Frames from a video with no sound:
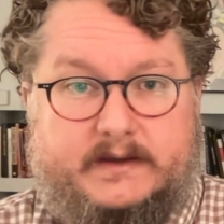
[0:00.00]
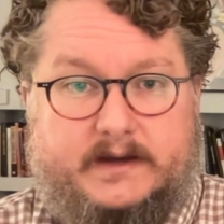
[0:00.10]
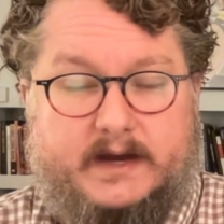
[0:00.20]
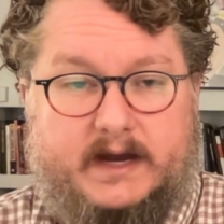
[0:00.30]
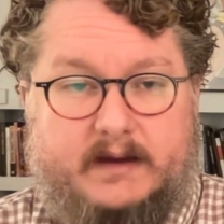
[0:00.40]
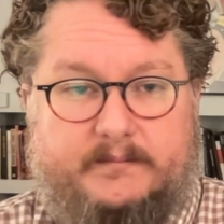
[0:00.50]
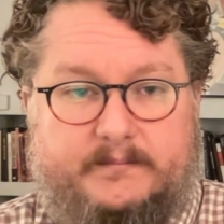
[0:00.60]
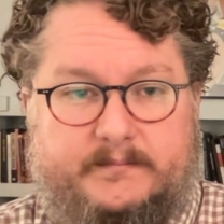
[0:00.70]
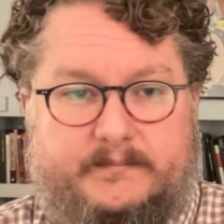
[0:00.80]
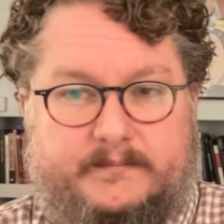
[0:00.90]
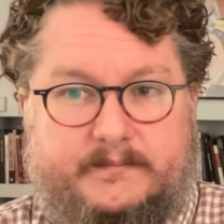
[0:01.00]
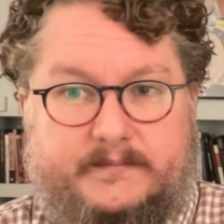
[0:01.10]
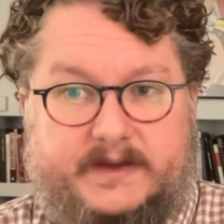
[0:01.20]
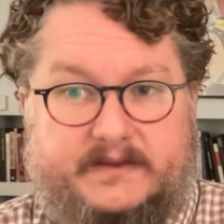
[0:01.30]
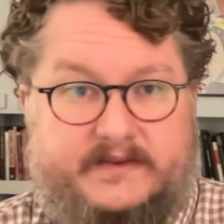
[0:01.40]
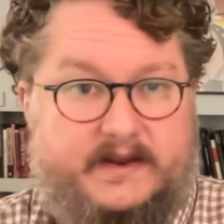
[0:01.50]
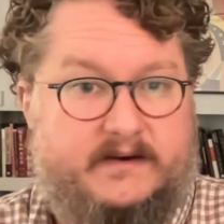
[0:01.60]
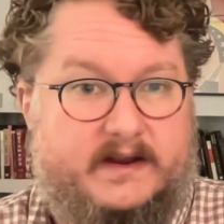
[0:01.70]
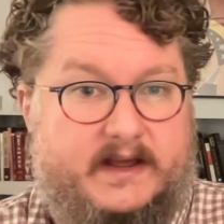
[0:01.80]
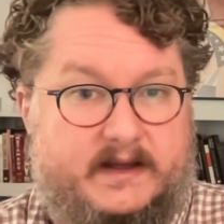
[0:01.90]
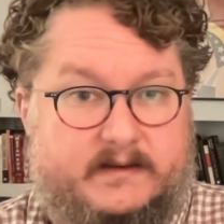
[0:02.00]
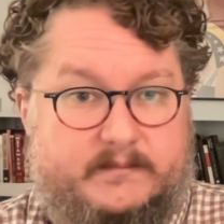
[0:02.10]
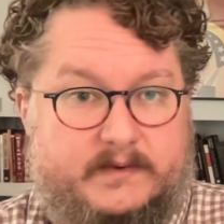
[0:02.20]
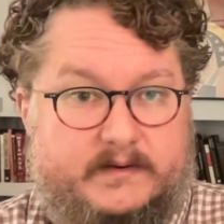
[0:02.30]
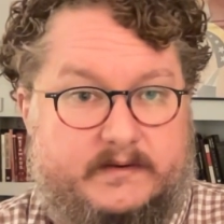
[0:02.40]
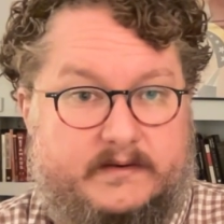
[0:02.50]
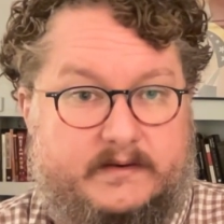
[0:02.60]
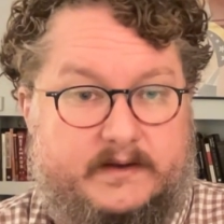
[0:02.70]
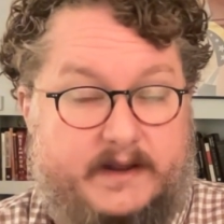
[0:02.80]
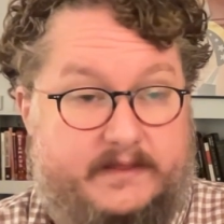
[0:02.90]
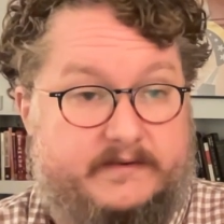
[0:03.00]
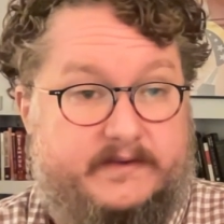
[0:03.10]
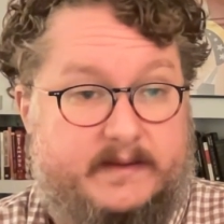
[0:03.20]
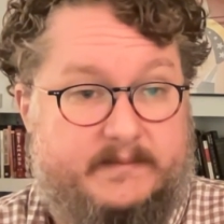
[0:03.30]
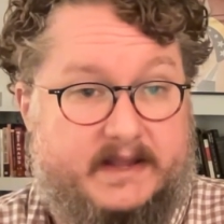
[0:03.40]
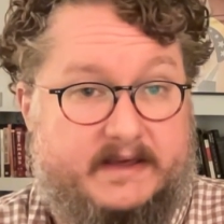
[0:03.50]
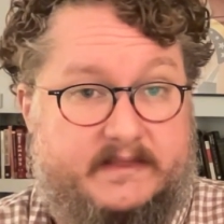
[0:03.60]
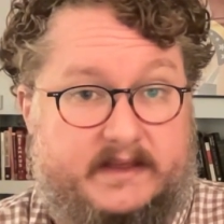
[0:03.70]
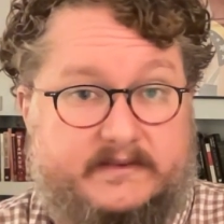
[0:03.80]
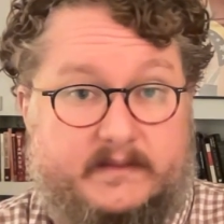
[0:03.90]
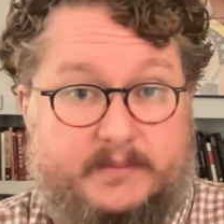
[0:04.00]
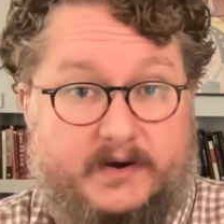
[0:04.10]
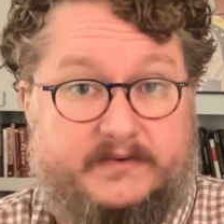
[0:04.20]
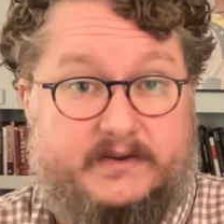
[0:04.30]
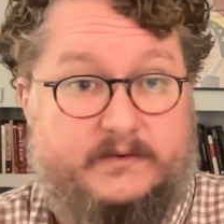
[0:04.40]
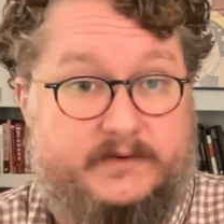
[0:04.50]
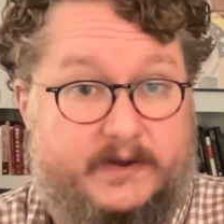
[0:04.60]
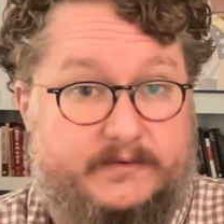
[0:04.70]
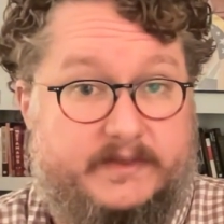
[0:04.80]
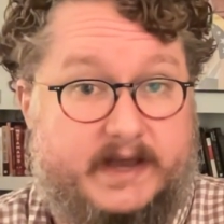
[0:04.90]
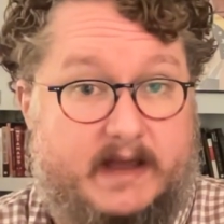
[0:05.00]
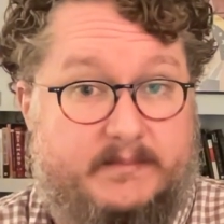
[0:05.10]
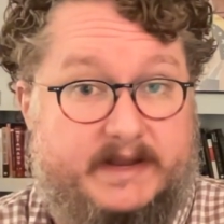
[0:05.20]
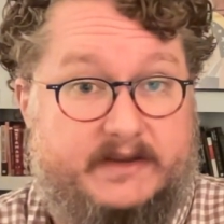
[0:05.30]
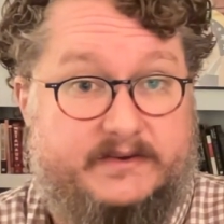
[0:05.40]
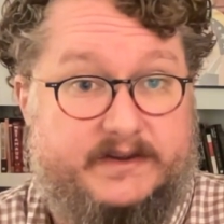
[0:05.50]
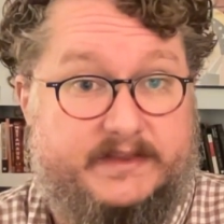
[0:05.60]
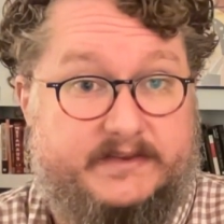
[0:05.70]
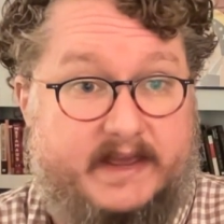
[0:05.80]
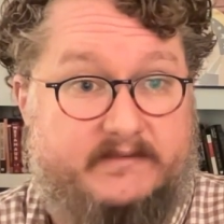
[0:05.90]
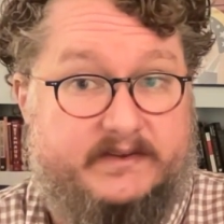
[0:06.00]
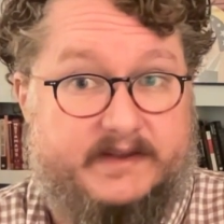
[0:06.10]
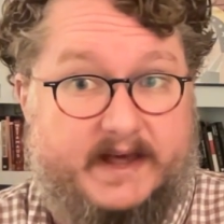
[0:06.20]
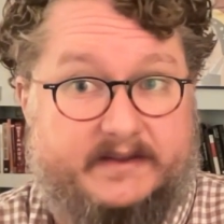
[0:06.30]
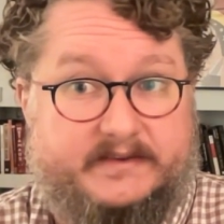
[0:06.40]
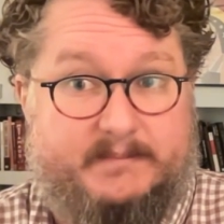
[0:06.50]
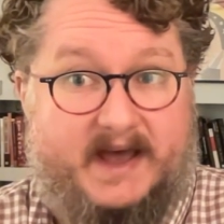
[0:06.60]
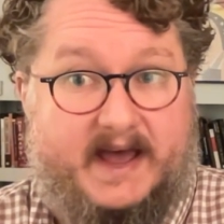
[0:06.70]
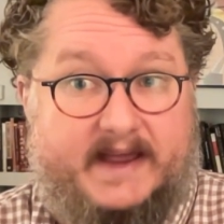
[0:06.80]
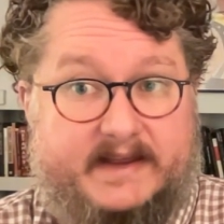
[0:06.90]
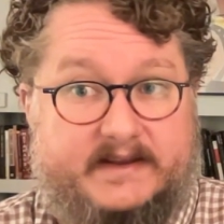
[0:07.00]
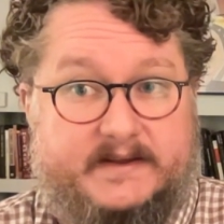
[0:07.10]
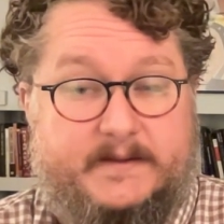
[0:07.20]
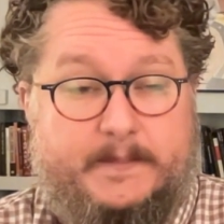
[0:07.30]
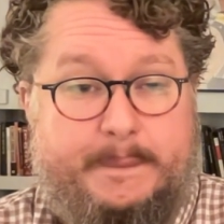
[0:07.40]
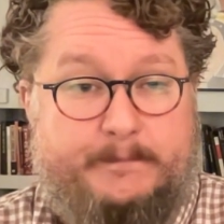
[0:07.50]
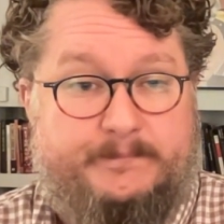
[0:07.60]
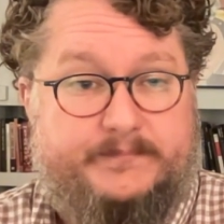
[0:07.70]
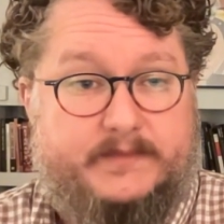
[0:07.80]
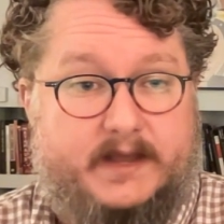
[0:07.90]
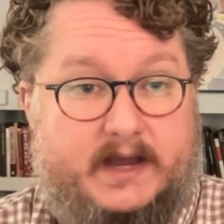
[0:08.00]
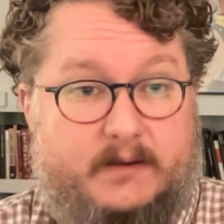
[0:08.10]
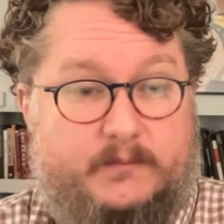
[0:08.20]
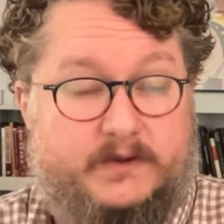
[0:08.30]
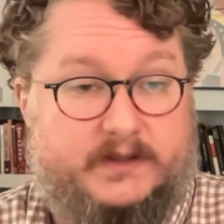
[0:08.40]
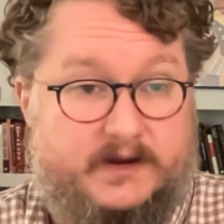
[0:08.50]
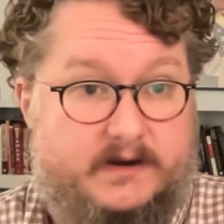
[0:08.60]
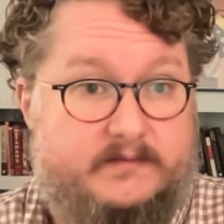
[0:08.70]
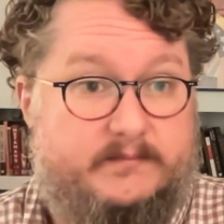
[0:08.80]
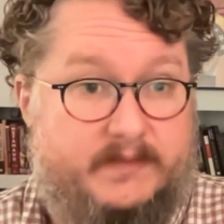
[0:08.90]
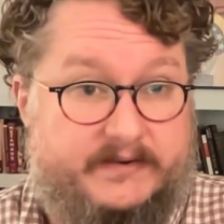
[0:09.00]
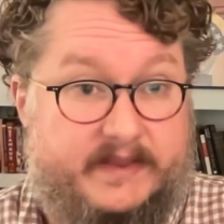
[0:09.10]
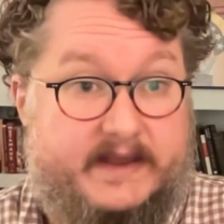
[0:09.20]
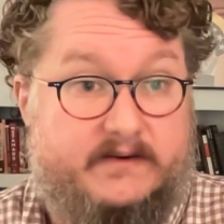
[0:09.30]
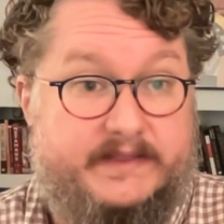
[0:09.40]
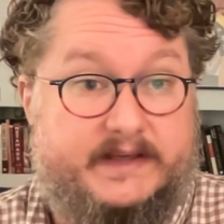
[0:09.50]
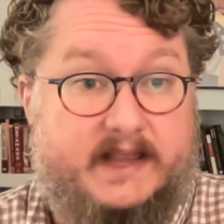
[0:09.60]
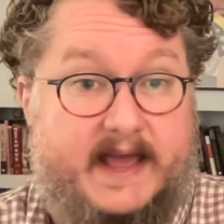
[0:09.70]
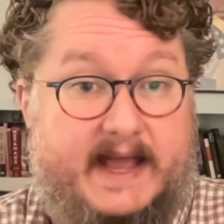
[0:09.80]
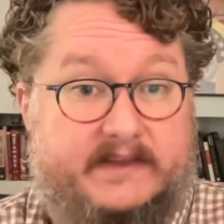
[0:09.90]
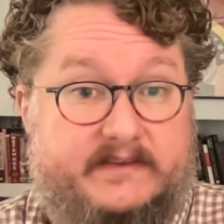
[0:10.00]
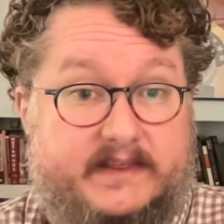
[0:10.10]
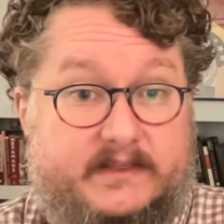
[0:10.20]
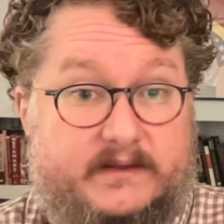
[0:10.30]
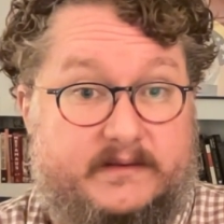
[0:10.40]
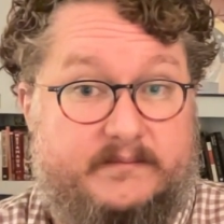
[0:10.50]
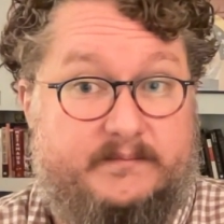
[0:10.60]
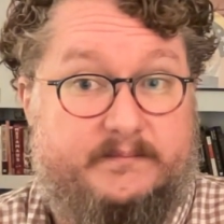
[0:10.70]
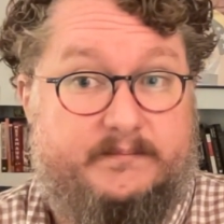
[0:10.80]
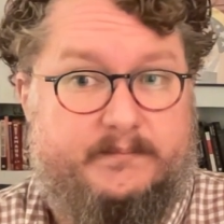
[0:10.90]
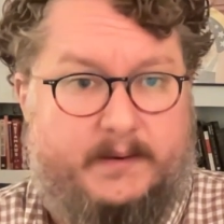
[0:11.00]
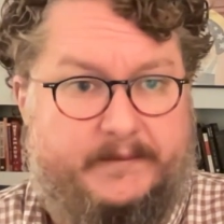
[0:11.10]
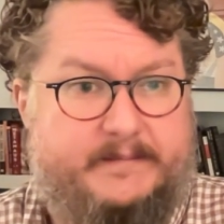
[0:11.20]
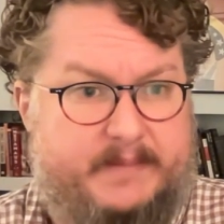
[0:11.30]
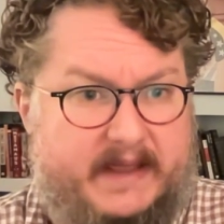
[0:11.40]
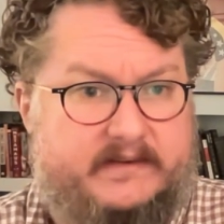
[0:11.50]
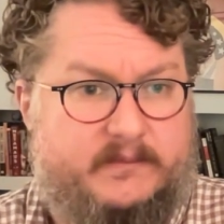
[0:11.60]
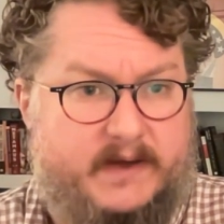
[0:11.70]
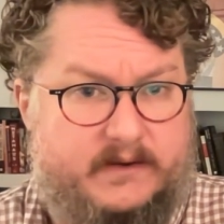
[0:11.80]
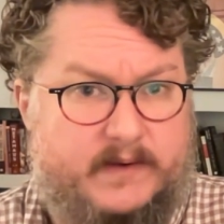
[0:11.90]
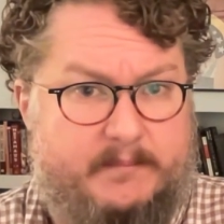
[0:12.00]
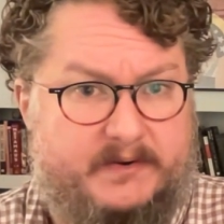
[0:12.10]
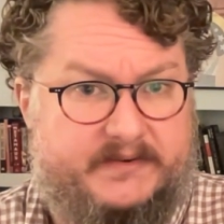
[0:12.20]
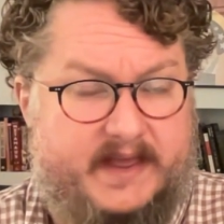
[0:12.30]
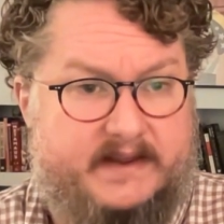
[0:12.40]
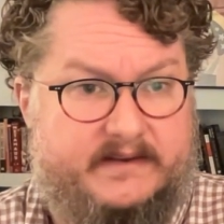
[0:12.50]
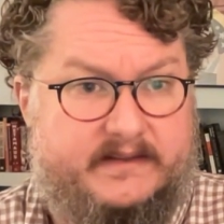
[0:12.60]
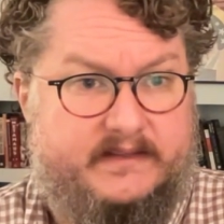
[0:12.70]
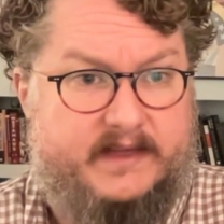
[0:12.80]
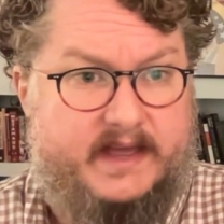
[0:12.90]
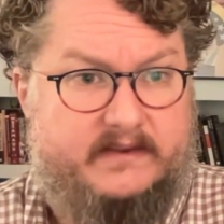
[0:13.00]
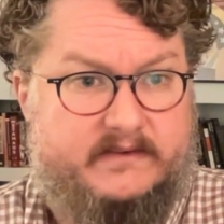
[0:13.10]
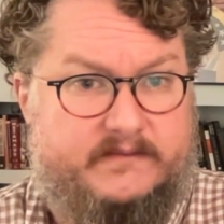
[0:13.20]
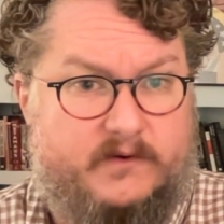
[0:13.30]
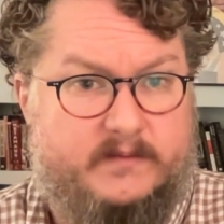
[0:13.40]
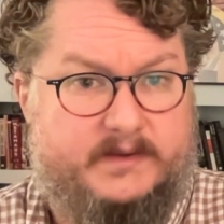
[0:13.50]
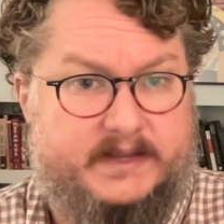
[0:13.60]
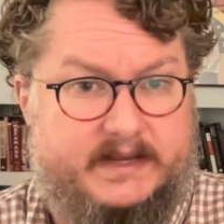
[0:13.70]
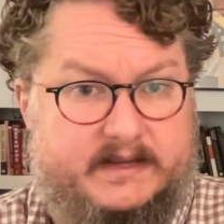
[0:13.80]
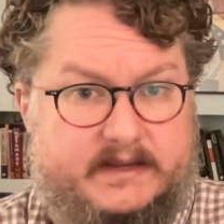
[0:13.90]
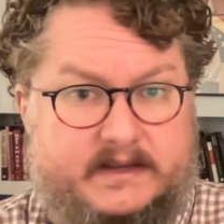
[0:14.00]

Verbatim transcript: Um, consider a, uh, another statement like this the person who knows the combination to the safe is not a spy. Um, we'll learn much later in the class that the probably best way to represent this formally